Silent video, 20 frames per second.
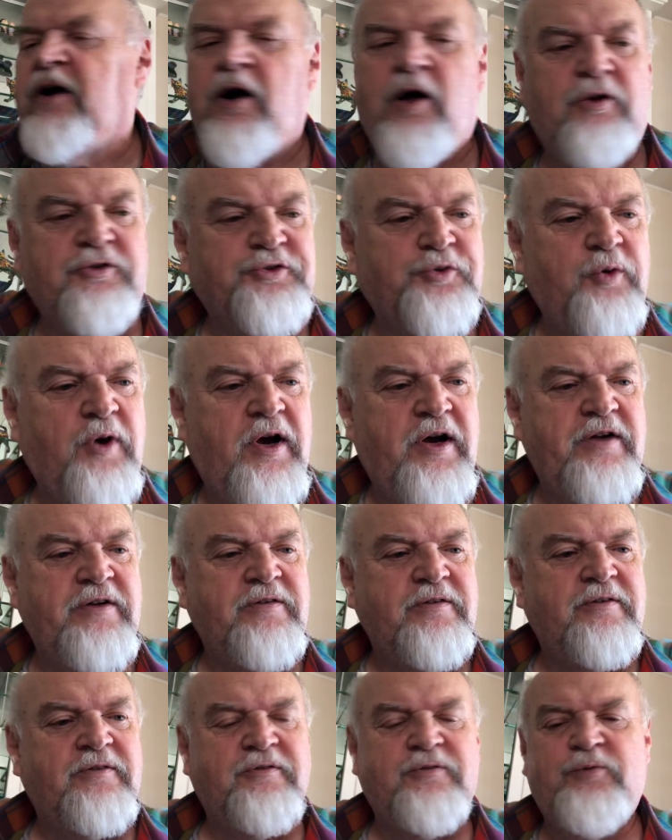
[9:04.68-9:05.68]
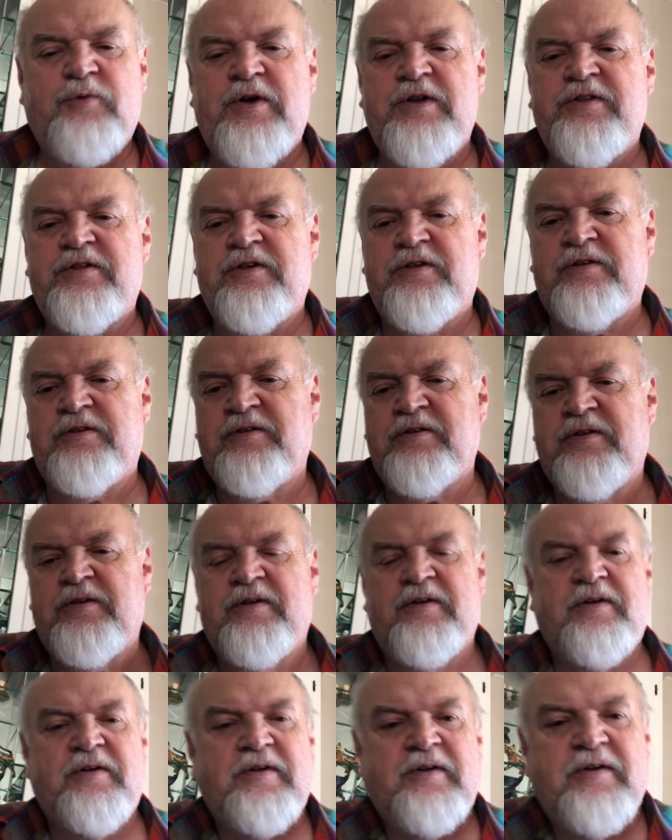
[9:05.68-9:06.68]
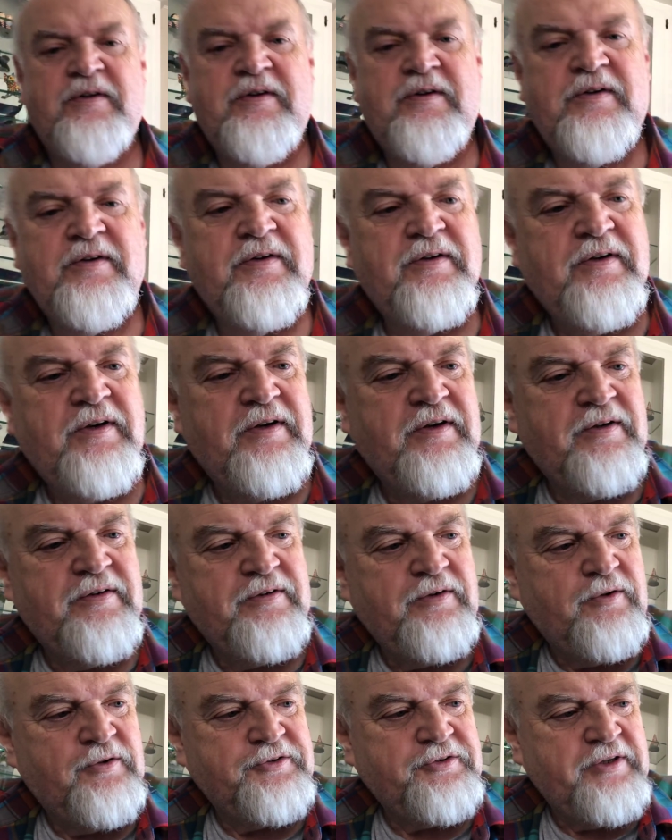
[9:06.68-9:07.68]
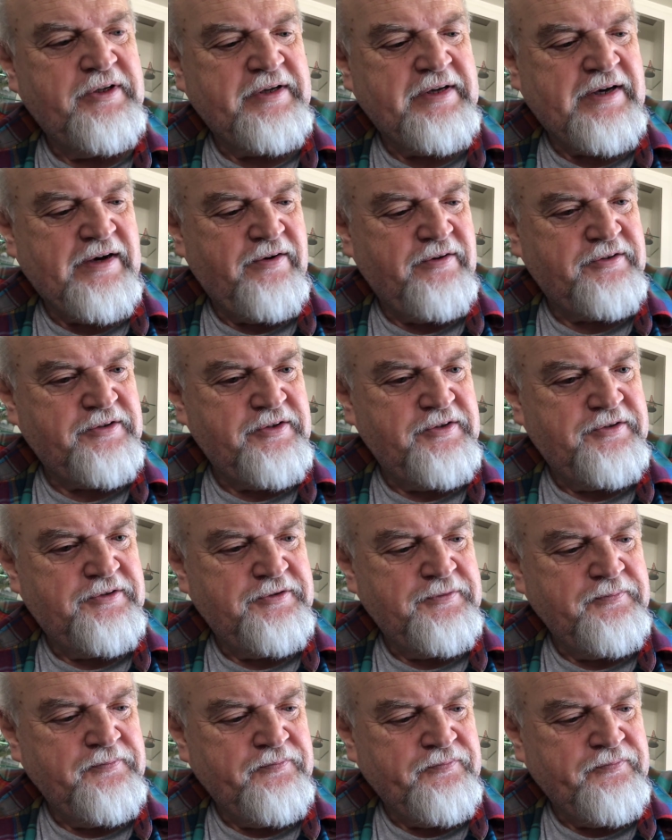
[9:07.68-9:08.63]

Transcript: Ultron, one of the alternate characters.